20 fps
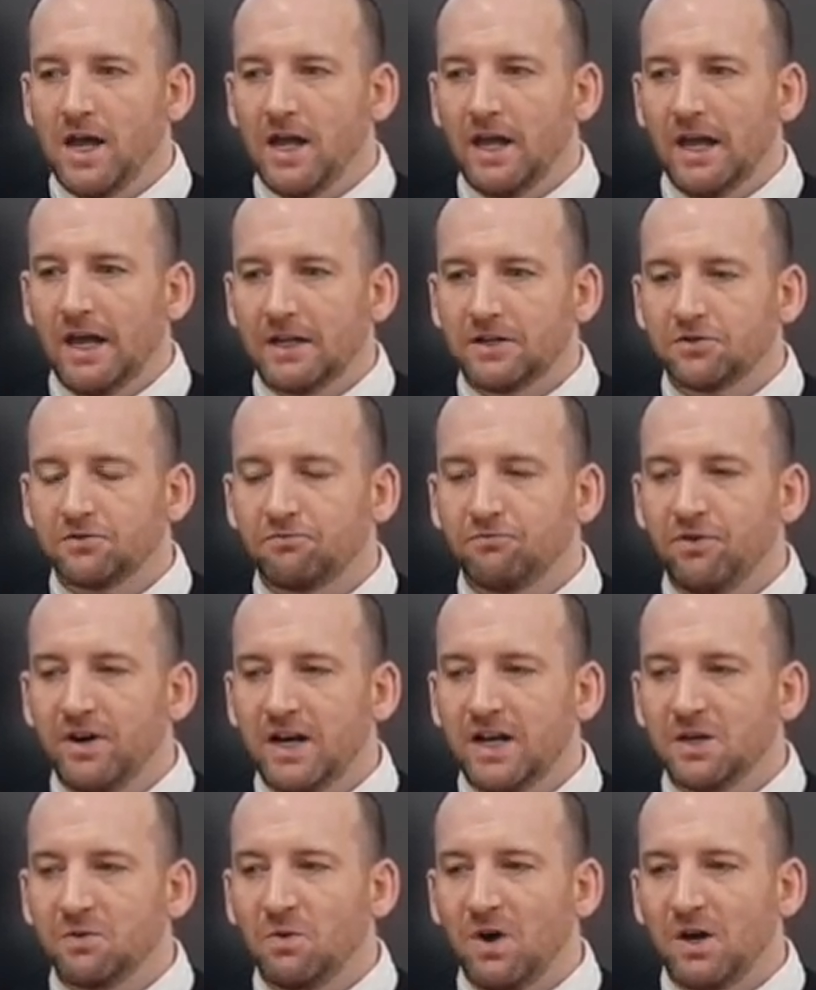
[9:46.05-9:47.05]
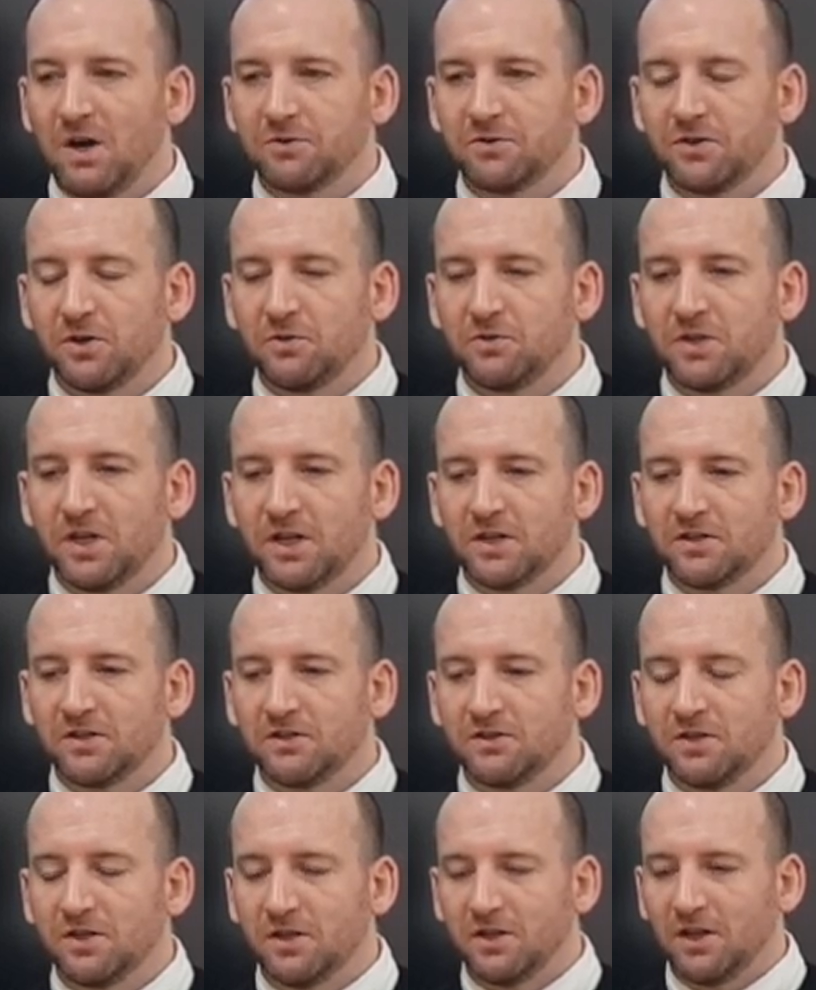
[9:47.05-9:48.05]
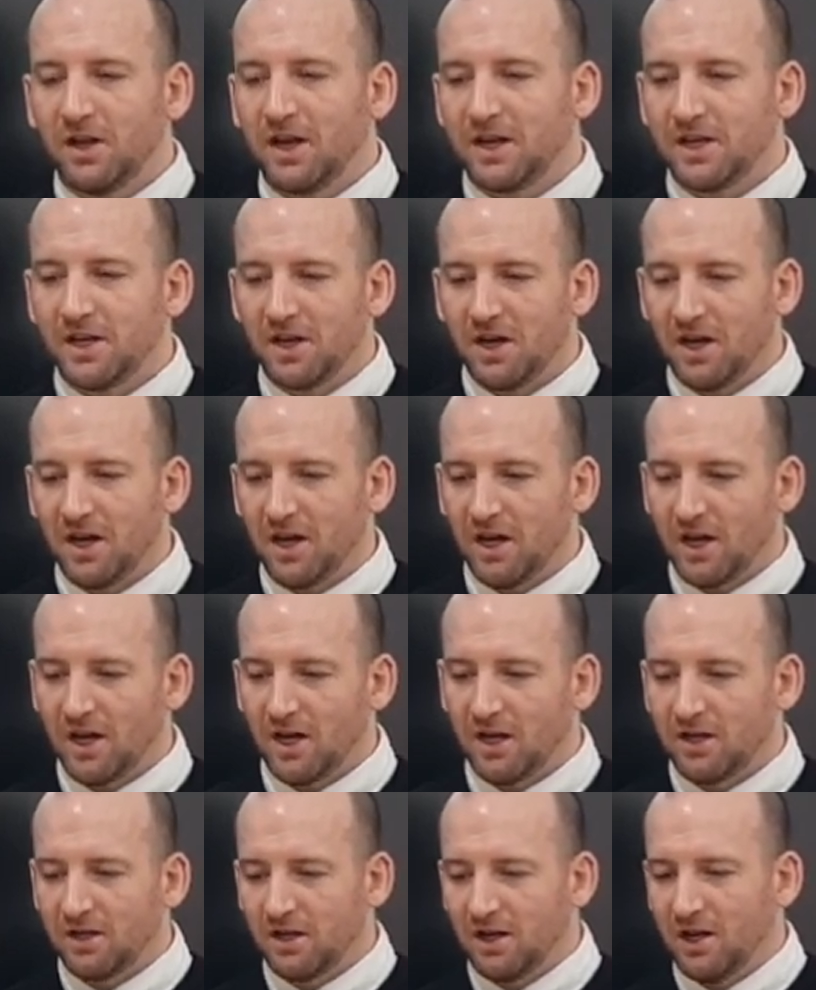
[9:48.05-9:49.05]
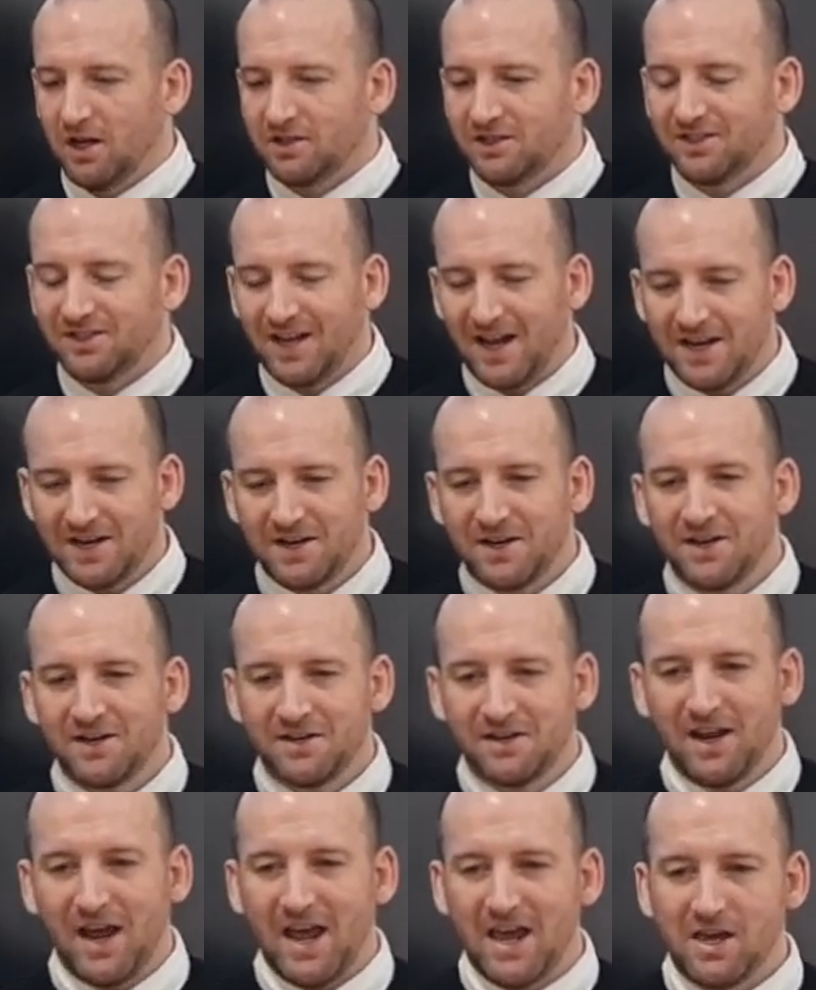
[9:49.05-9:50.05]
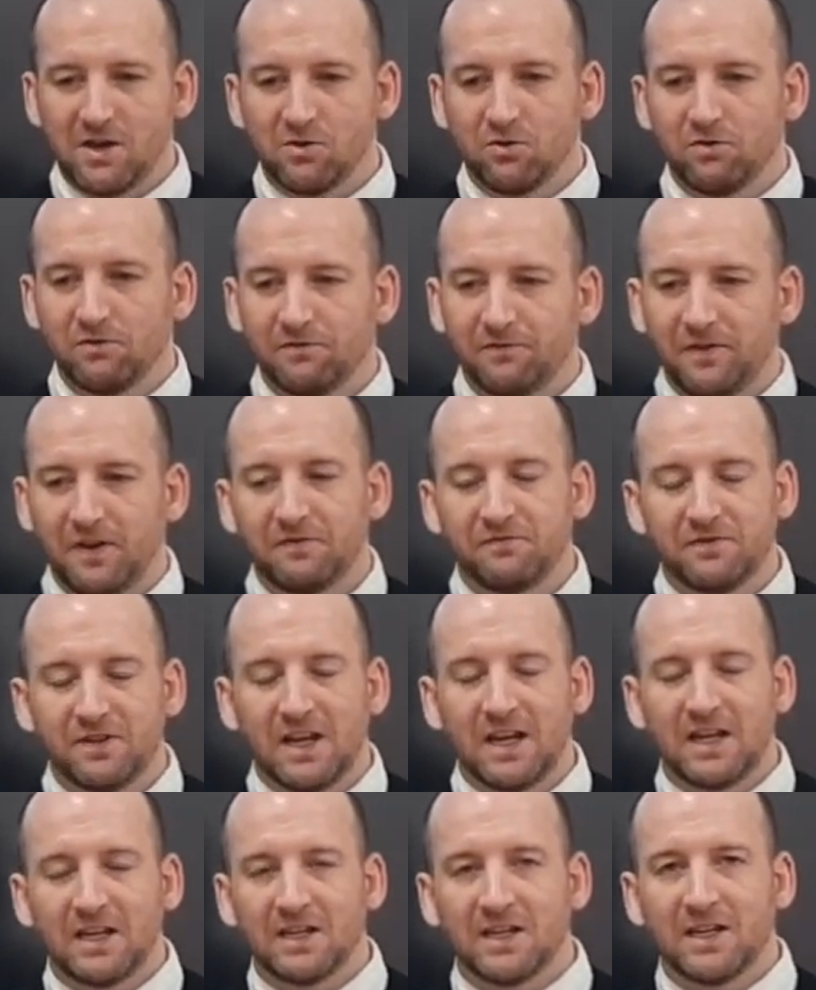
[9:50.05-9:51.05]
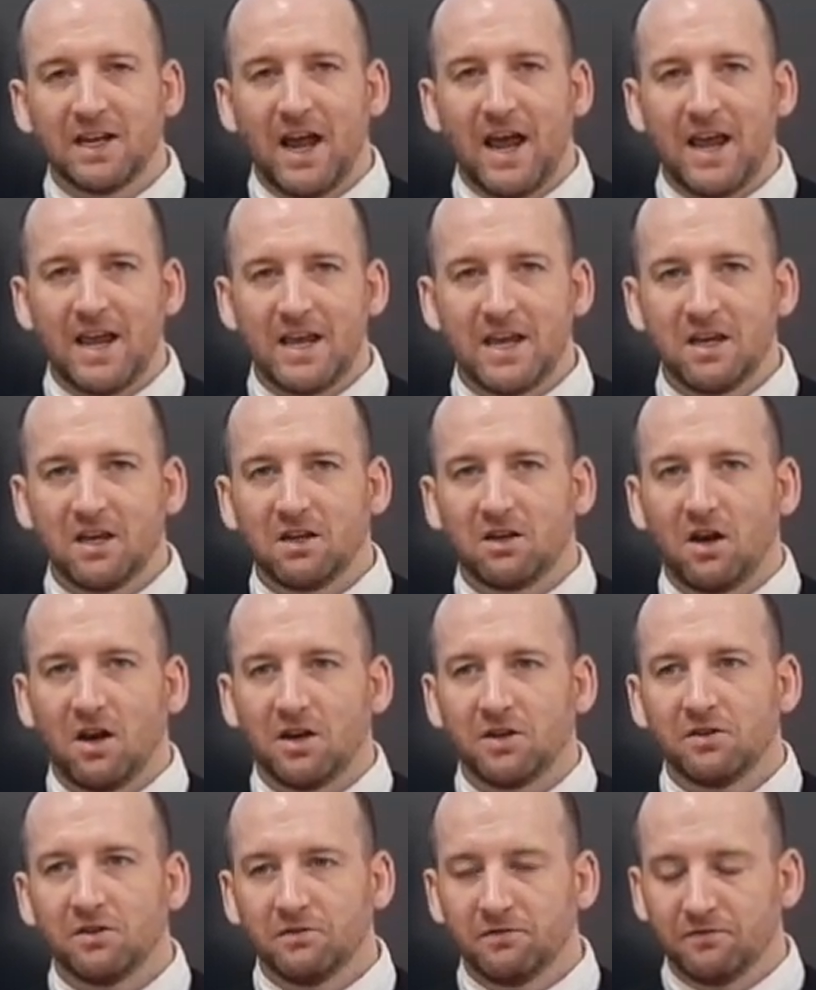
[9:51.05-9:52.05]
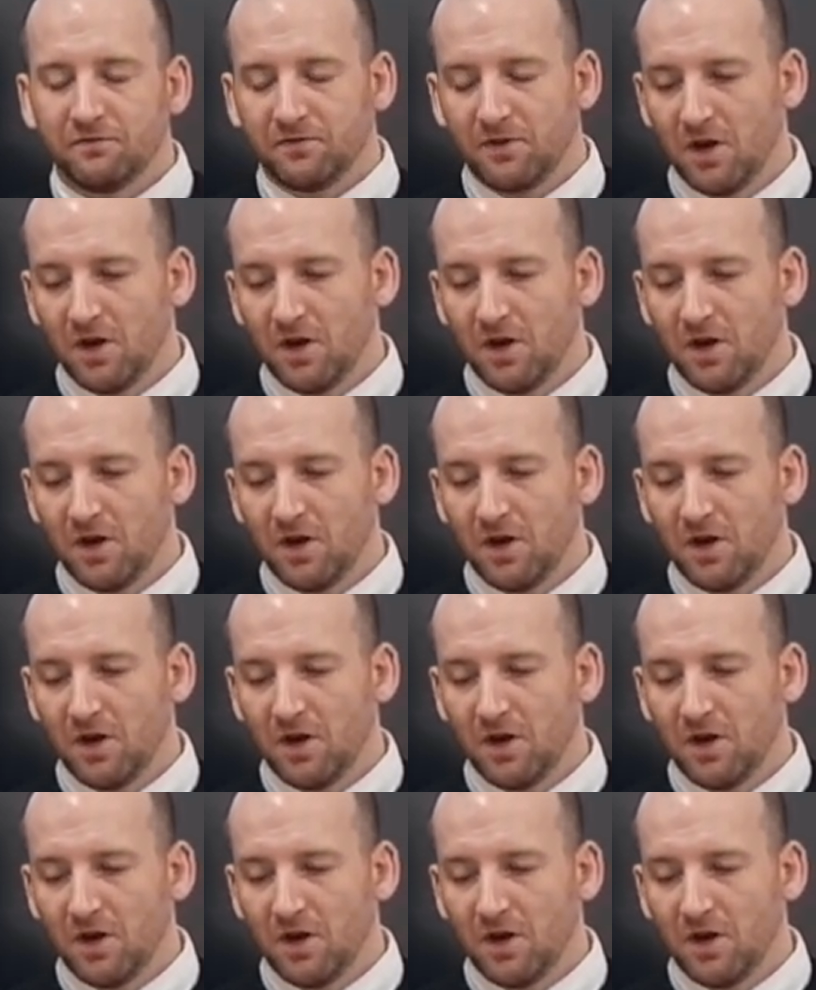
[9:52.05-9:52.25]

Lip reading: It's really well suited to like a 10-day or 15-day kind of